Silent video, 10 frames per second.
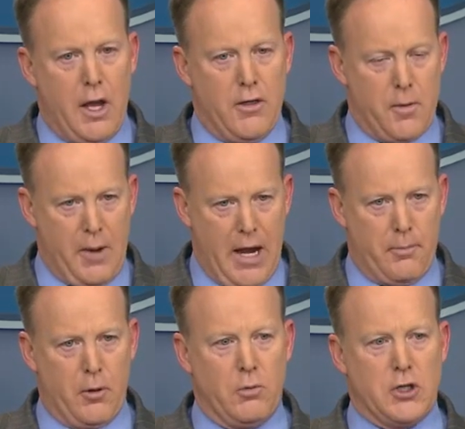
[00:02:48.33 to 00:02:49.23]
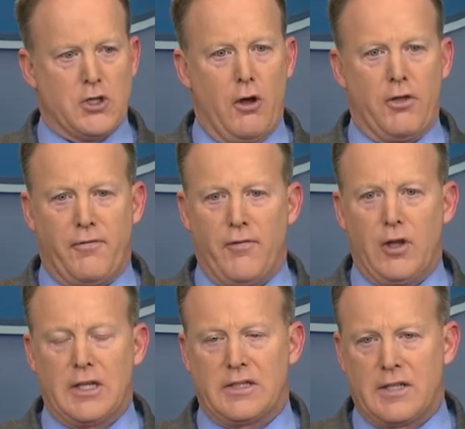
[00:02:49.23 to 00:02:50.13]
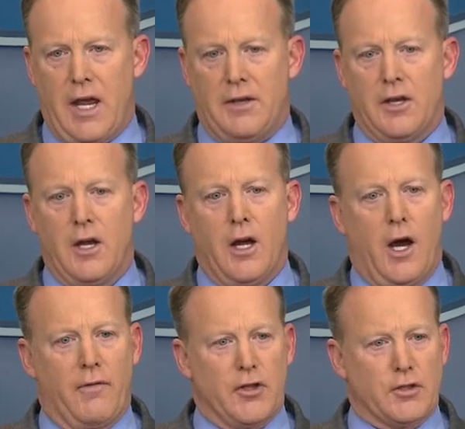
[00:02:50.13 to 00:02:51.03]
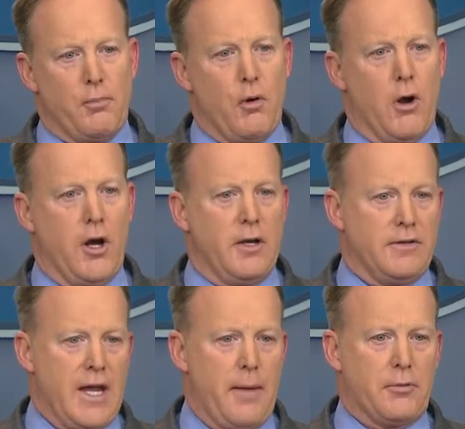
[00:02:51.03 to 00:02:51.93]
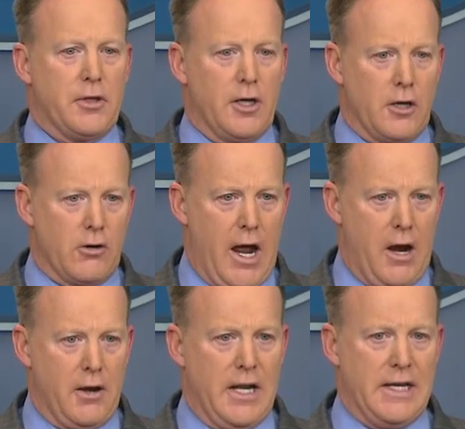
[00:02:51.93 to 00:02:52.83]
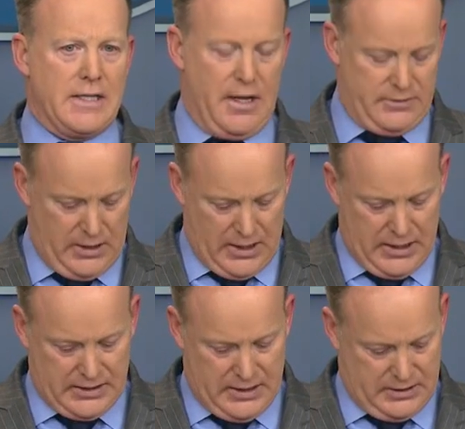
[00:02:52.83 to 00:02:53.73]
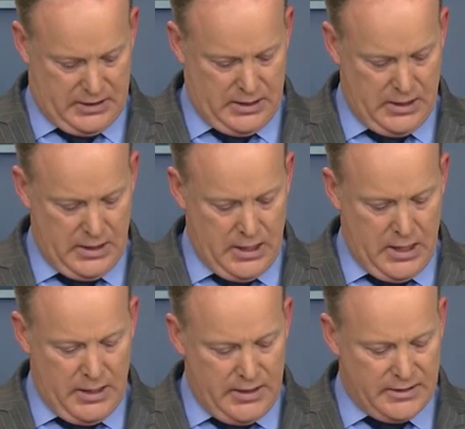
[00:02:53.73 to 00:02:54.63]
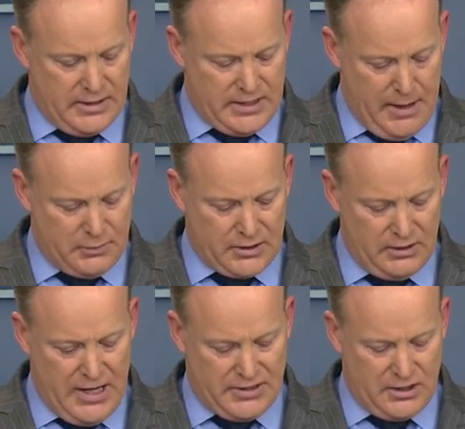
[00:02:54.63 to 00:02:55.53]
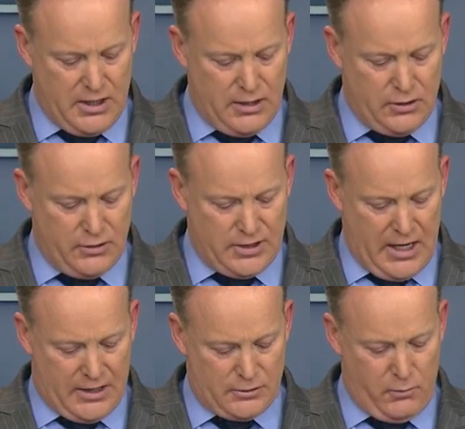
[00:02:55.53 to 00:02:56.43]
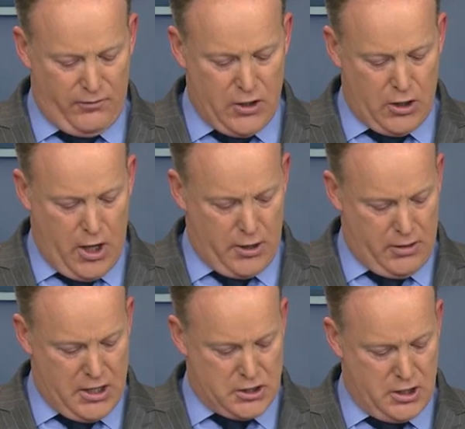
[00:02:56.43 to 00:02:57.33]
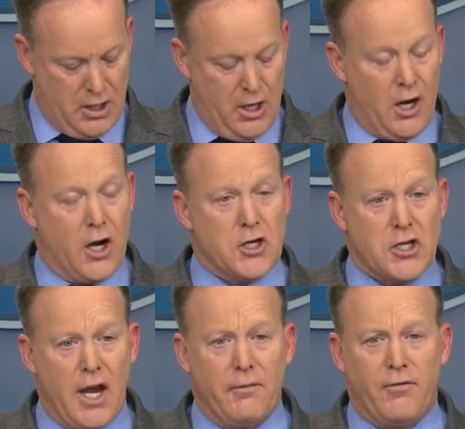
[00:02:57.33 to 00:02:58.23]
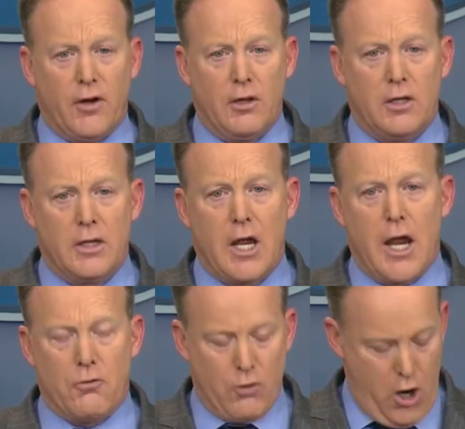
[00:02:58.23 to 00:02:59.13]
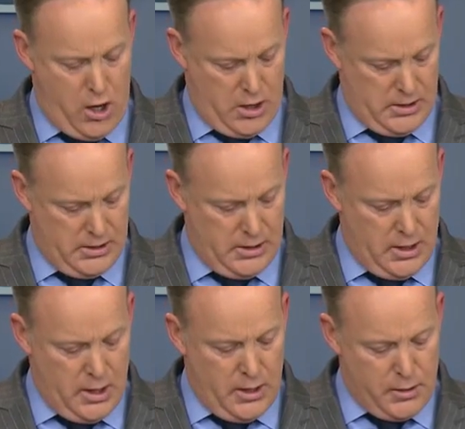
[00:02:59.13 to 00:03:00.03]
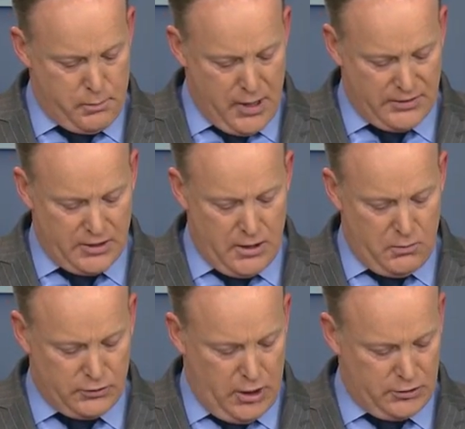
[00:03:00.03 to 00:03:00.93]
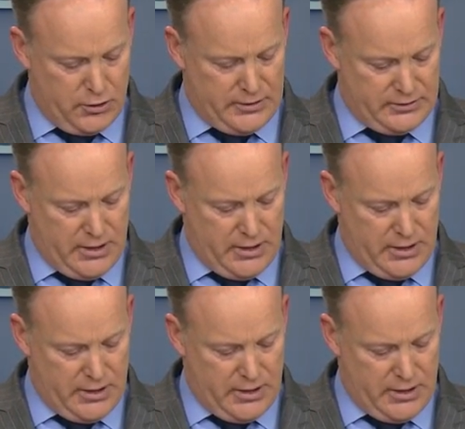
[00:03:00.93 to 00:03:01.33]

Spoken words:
in their paper, which showed the full extent of the support, depth, and crowd and intensity that existed. These attempts to lessen the enthusiasm of the inauguration are shameful and wrong. The president was also at the